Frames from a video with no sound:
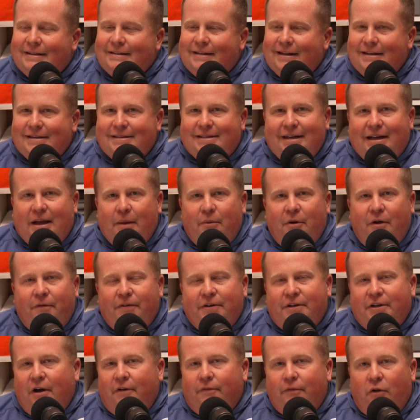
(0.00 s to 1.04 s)
Tennessee coming
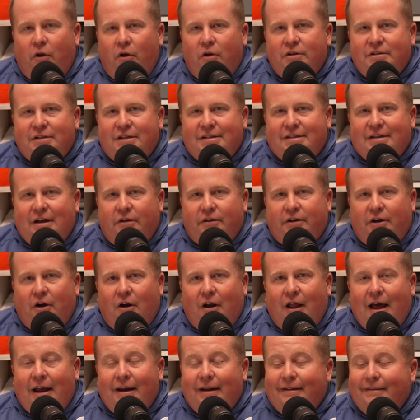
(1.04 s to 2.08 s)
off a tough loss at South
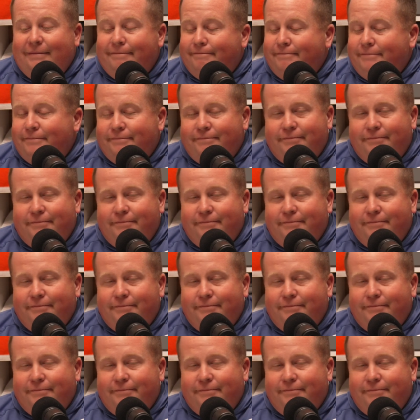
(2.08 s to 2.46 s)
Carolina.